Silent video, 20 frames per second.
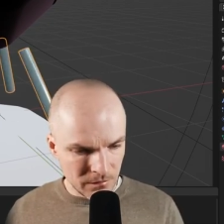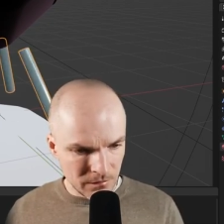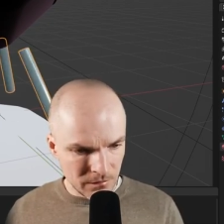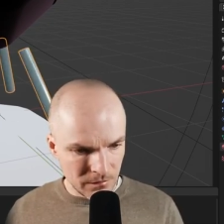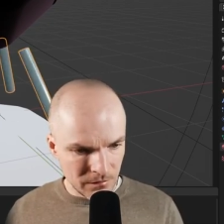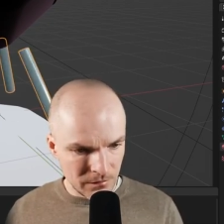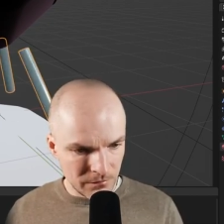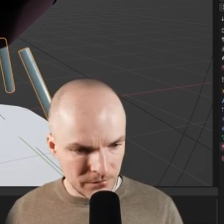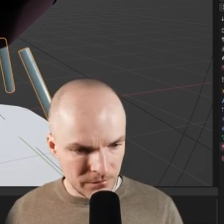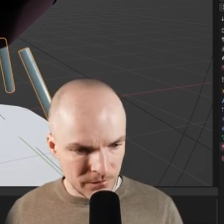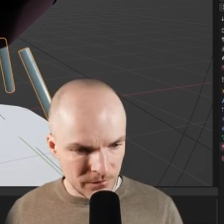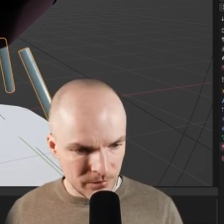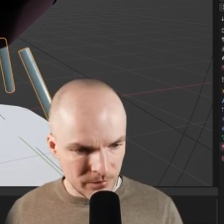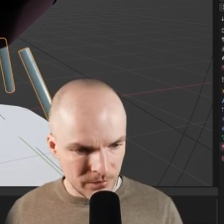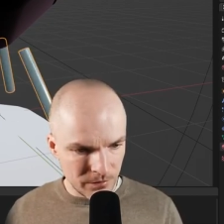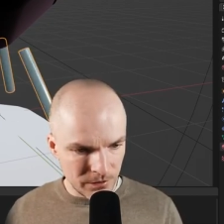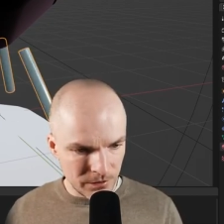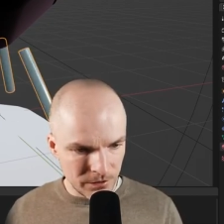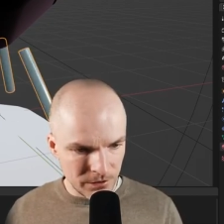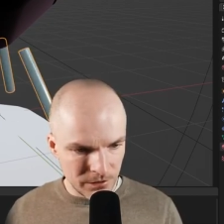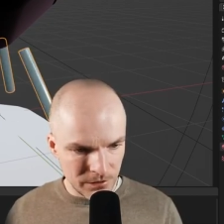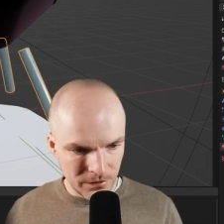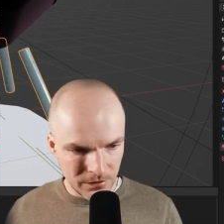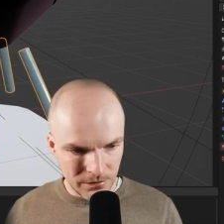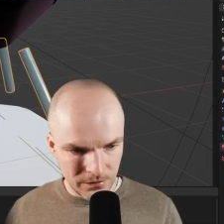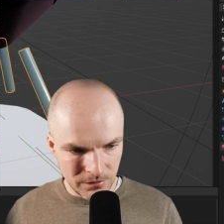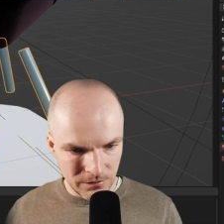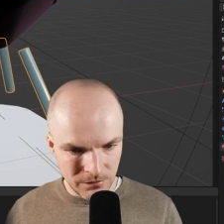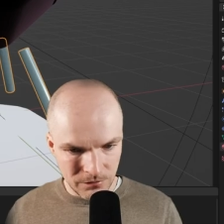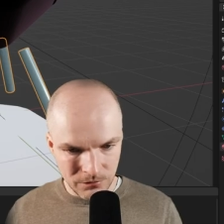If the brushing
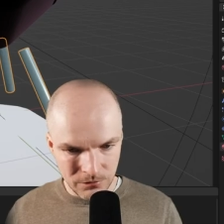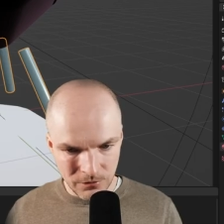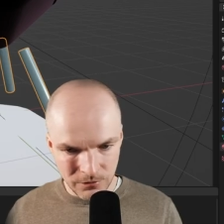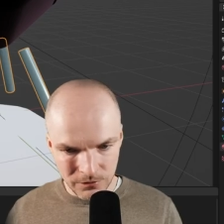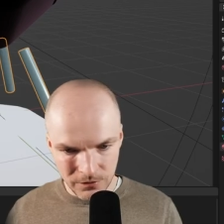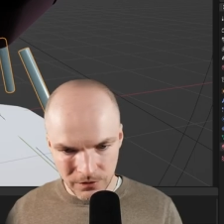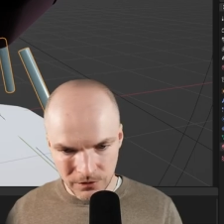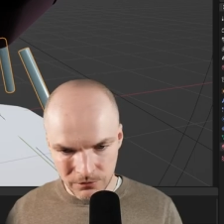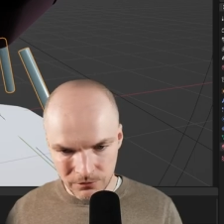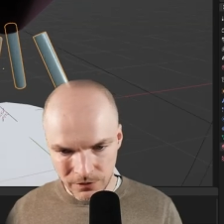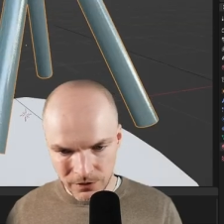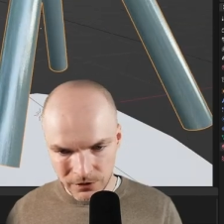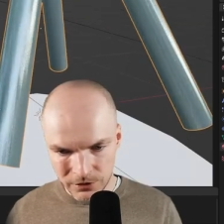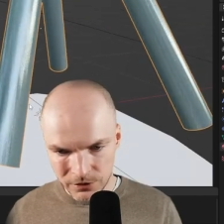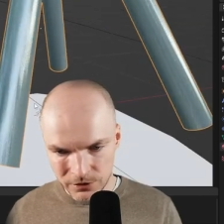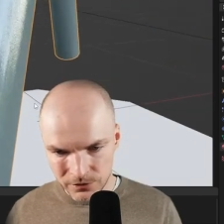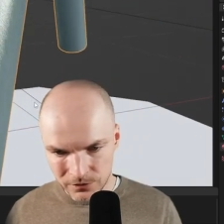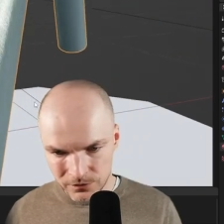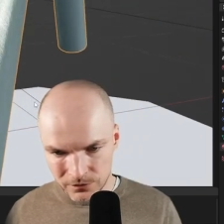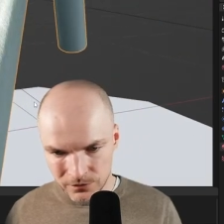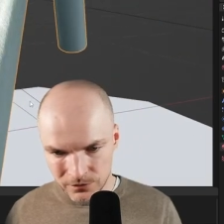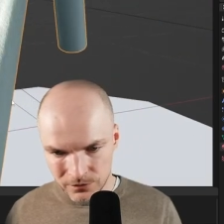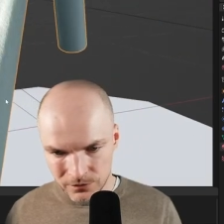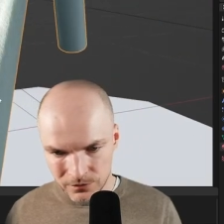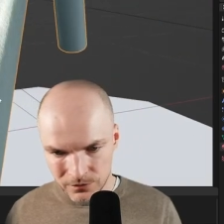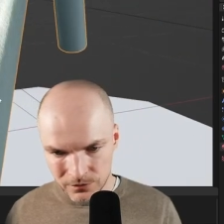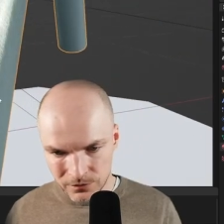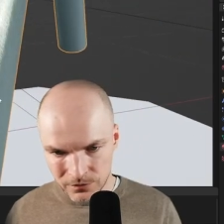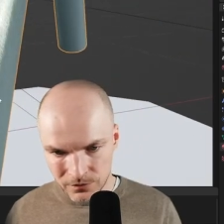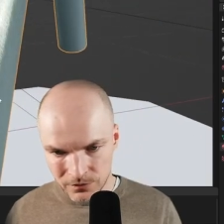is in the wrong direction,
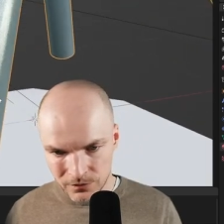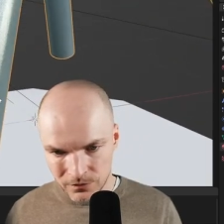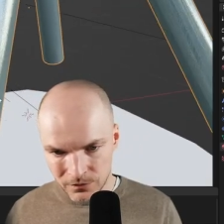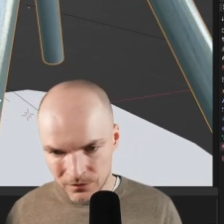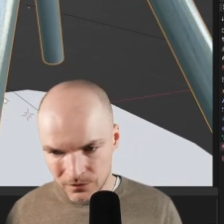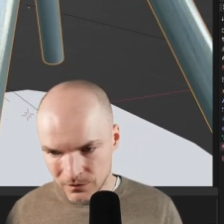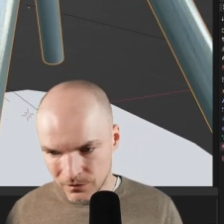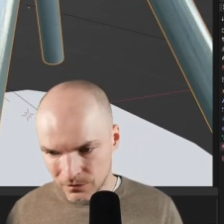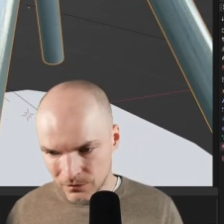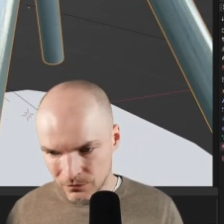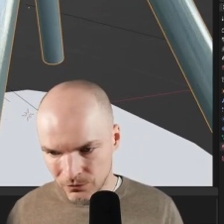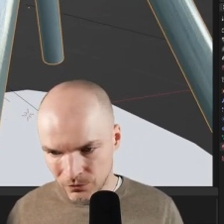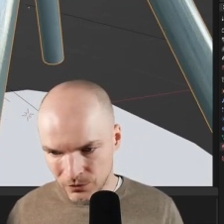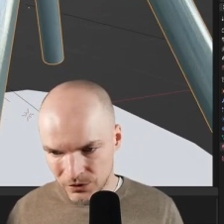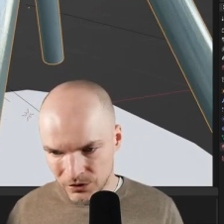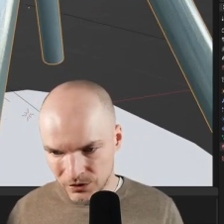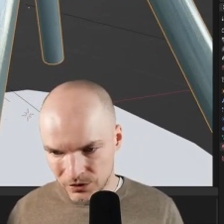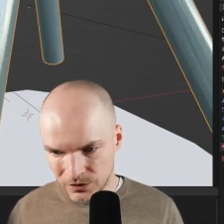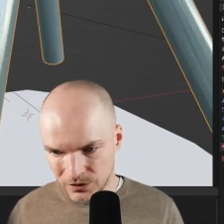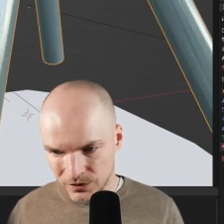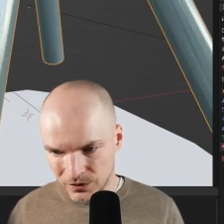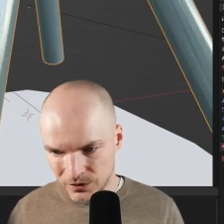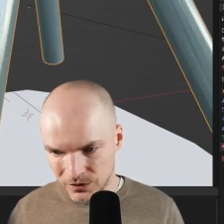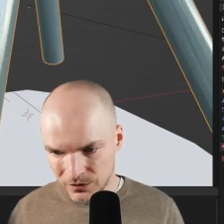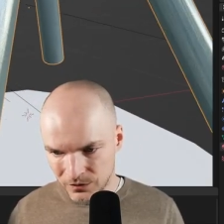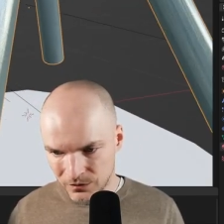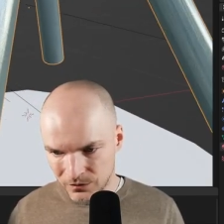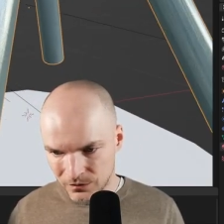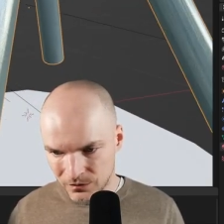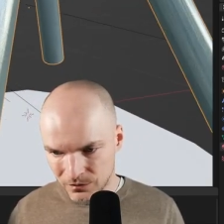which it
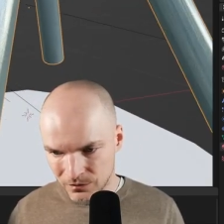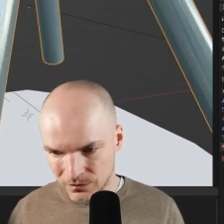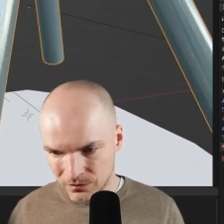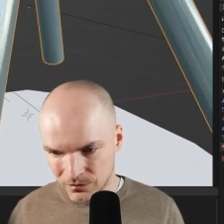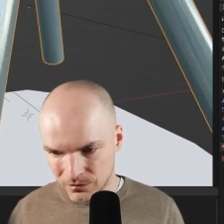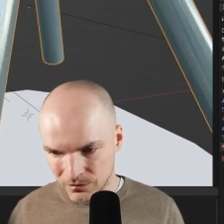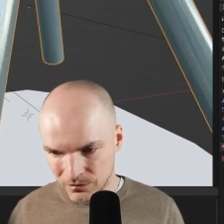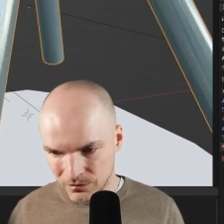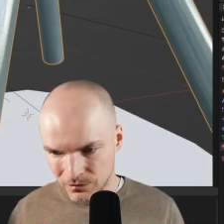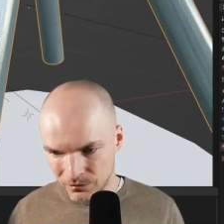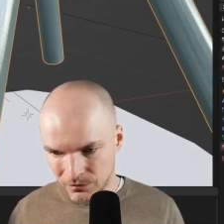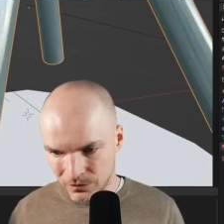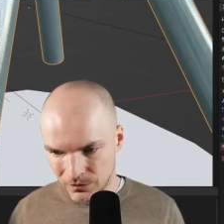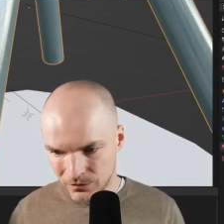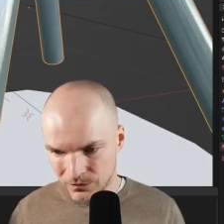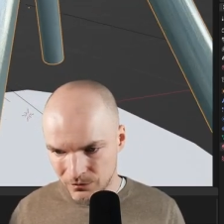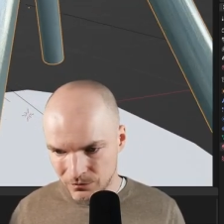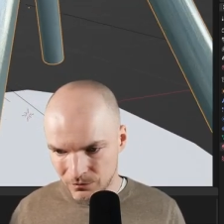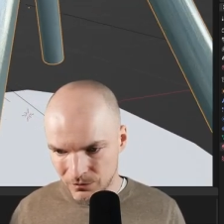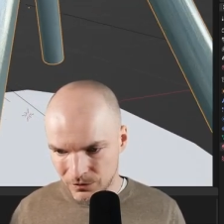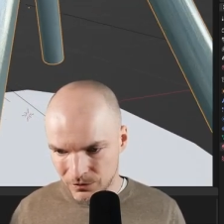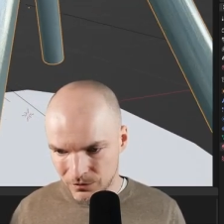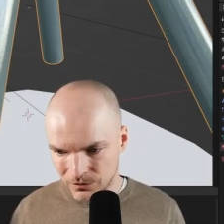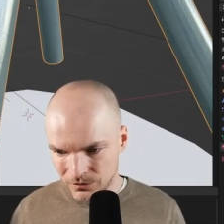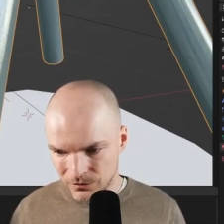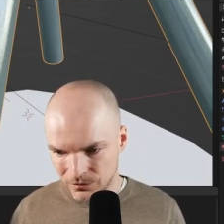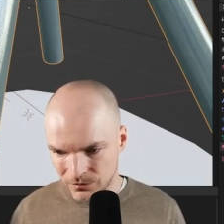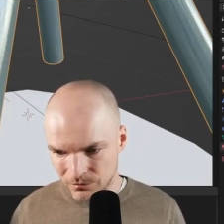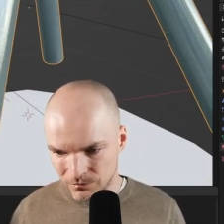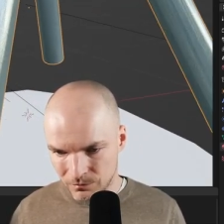is, we could switch
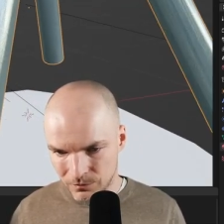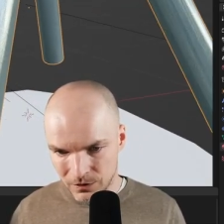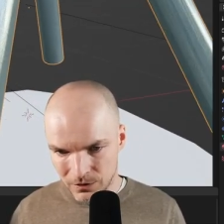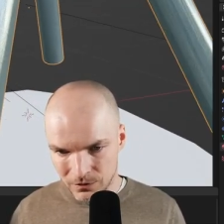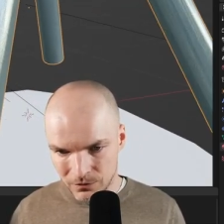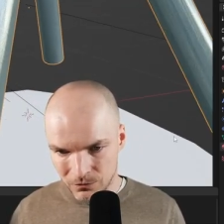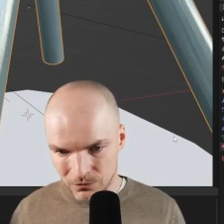to metal